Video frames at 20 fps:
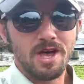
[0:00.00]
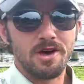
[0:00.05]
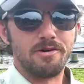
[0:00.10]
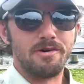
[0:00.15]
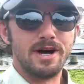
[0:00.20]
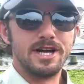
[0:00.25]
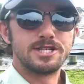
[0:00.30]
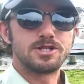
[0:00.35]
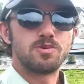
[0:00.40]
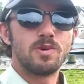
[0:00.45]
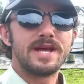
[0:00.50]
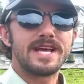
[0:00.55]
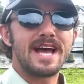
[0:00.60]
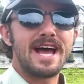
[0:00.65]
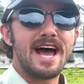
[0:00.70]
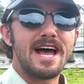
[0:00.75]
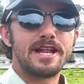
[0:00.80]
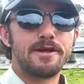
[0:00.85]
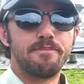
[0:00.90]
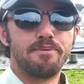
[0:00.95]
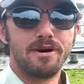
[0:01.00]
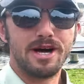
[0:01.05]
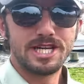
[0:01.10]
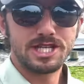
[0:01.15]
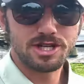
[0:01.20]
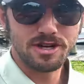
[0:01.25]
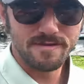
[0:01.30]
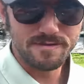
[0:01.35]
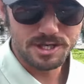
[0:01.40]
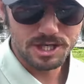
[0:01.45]
Last week I had the
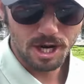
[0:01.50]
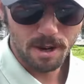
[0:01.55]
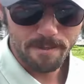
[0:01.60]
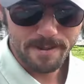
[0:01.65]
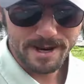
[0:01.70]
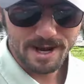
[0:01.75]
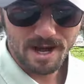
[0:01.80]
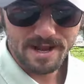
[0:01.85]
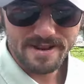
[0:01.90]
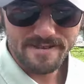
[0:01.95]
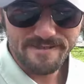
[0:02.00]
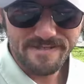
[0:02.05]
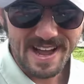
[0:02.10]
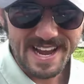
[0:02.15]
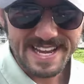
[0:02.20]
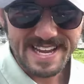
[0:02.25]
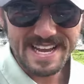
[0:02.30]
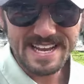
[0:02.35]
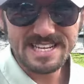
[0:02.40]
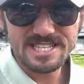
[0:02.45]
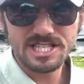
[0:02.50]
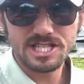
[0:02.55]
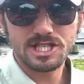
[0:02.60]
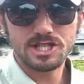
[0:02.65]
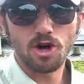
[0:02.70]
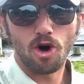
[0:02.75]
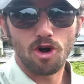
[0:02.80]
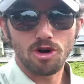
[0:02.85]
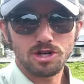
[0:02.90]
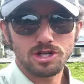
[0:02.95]
pleasure of jumping on the Viking
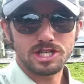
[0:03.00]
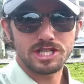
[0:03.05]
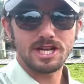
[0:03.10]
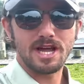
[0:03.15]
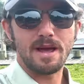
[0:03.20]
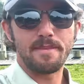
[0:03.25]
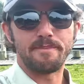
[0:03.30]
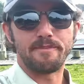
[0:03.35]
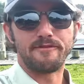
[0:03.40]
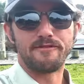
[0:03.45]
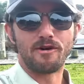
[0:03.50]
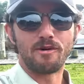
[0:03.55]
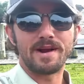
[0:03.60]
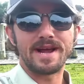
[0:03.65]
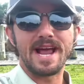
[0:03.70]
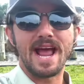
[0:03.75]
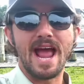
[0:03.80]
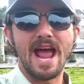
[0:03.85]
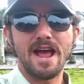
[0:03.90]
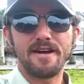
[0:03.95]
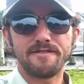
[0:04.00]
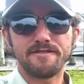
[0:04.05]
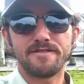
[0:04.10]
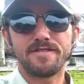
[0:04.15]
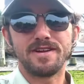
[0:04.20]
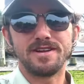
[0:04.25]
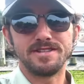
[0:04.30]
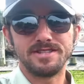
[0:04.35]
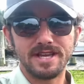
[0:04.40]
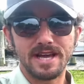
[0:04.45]
Starship for a half
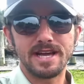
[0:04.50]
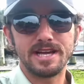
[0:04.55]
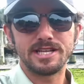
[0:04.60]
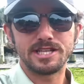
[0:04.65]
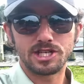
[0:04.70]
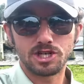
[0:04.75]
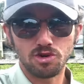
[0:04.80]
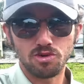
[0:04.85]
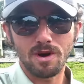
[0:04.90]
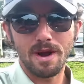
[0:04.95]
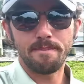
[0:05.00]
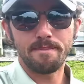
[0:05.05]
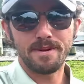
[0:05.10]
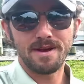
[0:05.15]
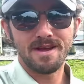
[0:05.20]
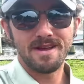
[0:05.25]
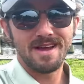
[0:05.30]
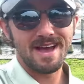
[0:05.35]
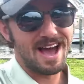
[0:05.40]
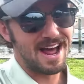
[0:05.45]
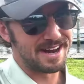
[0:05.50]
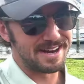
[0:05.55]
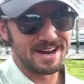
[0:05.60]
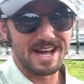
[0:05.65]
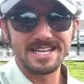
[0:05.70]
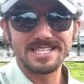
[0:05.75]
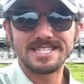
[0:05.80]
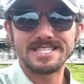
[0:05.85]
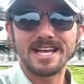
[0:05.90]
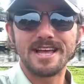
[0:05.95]
day trip. Had a
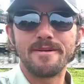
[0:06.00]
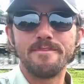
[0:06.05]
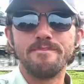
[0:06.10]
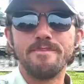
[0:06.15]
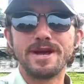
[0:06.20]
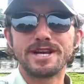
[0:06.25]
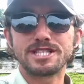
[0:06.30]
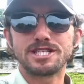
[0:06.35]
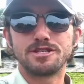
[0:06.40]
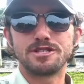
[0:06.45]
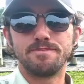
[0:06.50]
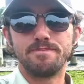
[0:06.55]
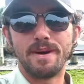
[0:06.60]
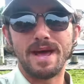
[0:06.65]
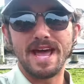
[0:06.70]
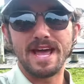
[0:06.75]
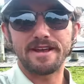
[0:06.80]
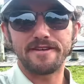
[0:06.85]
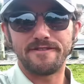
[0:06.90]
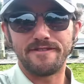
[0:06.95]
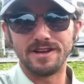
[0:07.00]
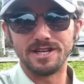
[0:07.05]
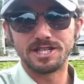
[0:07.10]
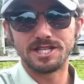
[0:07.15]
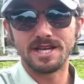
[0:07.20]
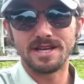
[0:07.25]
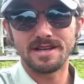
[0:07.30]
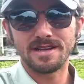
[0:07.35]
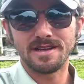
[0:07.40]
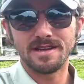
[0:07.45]
nice day of mixed bag
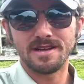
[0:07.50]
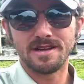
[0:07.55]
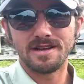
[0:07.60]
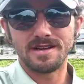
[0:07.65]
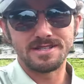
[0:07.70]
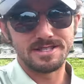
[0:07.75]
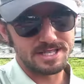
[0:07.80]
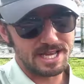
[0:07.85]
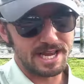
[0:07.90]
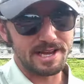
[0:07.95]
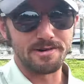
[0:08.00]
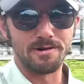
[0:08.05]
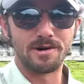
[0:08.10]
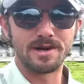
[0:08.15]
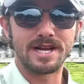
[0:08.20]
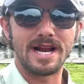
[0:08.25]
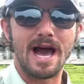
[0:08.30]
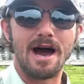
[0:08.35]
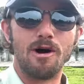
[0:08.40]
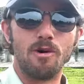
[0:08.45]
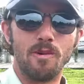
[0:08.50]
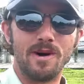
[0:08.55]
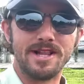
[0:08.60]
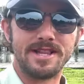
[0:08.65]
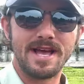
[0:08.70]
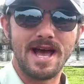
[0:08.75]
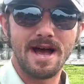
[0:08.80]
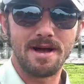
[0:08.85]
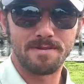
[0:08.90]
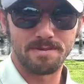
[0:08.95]
fishing. Take a look at how it went
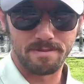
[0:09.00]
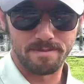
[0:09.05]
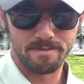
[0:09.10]
down.